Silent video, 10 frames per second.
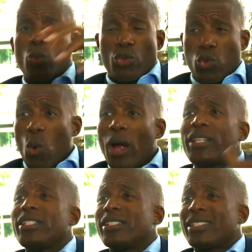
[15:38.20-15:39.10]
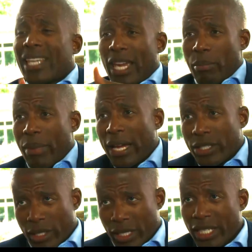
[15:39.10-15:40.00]
Rwandans came back
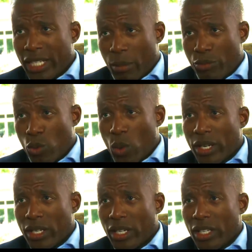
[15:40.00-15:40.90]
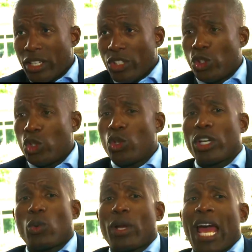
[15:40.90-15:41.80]
to clean up Rwanda. Mm-hmm. You look
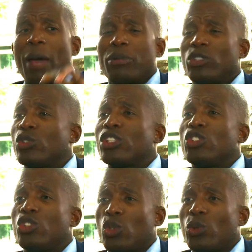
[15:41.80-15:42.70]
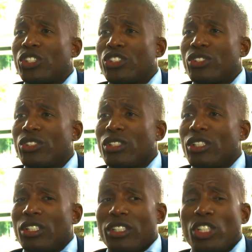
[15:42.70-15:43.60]
at what happened to the Jewish.
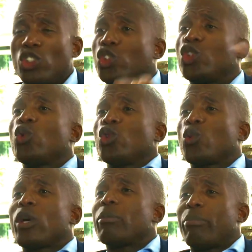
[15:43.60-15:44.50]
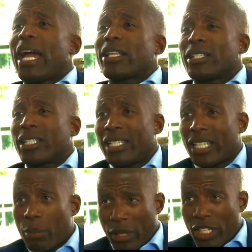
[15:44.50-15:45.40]
The Jews went back to clean
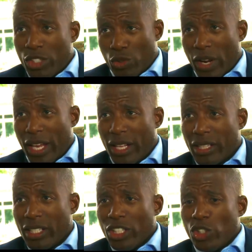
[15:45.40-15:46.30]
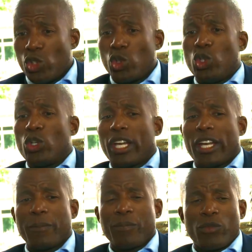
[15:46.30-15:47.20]
up Israel. You look
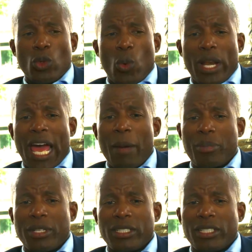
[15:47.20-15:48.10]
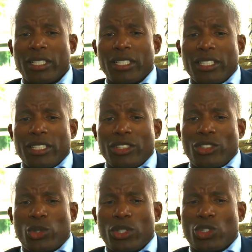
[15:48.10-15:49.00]
at what happened
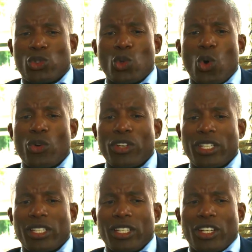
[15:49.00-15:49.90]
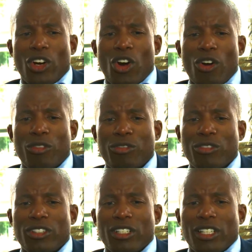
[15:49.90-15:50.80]
to the story of
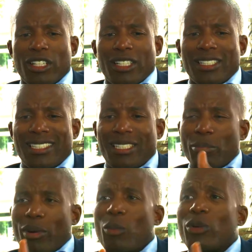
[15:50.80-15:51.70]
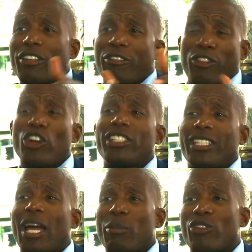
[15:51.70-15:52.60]
Zimbabwe the first
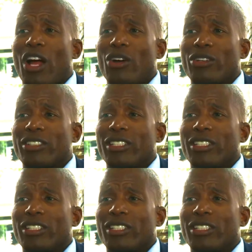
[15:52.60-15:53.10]
time round.